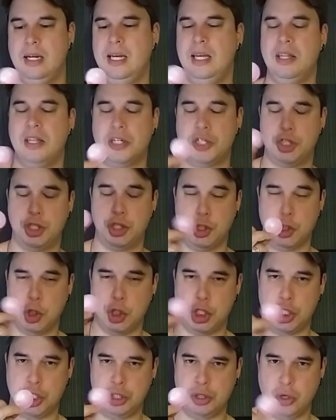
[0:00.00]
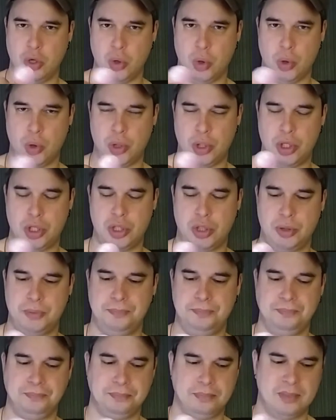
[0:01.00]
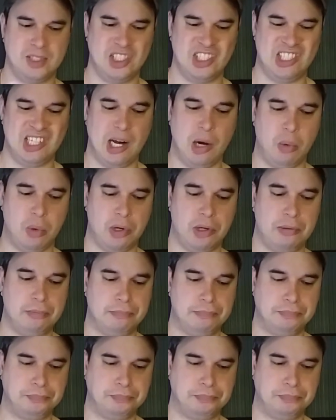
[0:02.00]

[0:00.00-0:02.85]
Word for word: either sugar or sour.